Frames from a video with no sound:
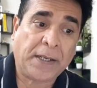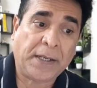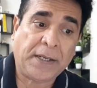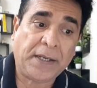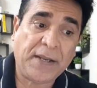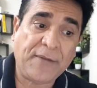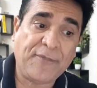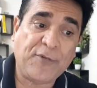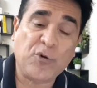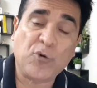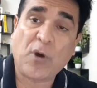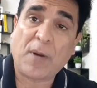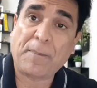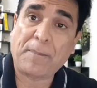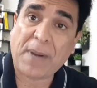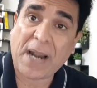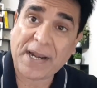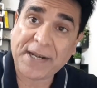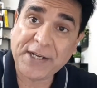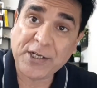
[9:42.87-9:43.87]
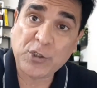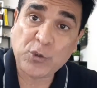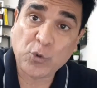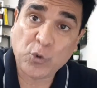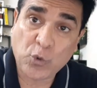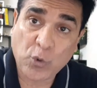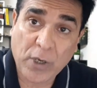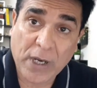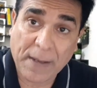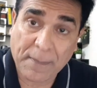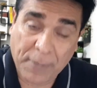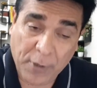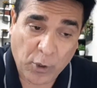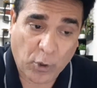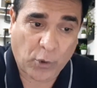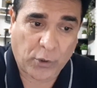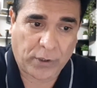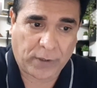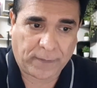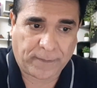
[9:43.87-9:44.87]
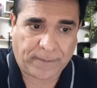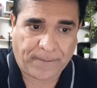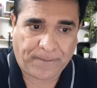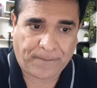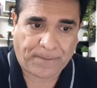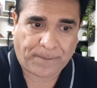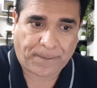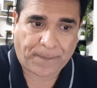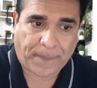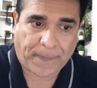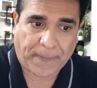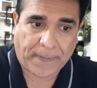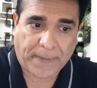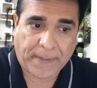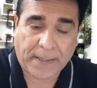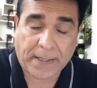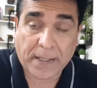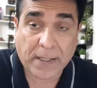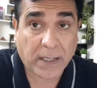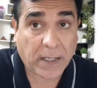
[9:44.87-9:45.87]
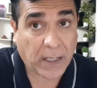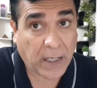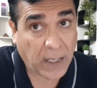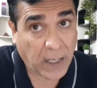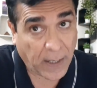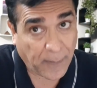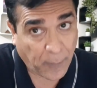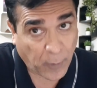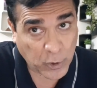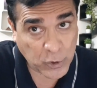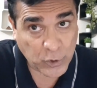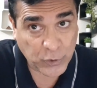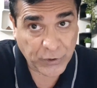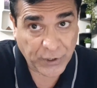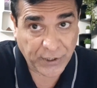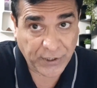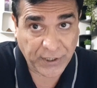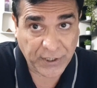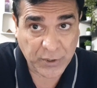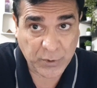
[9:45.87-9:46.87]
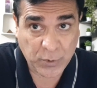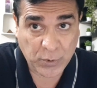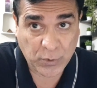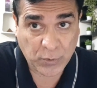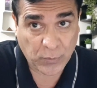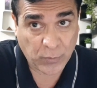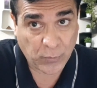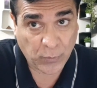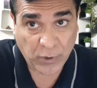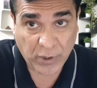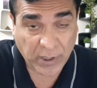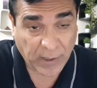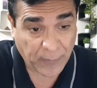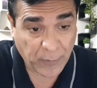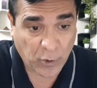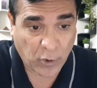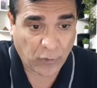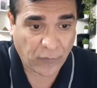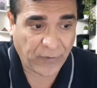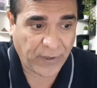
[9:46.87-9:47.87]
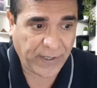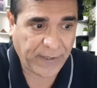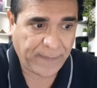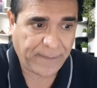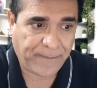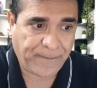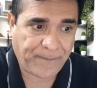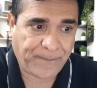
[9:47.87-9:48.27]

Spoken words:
If you are planning to go abroad, opportunities would come your way.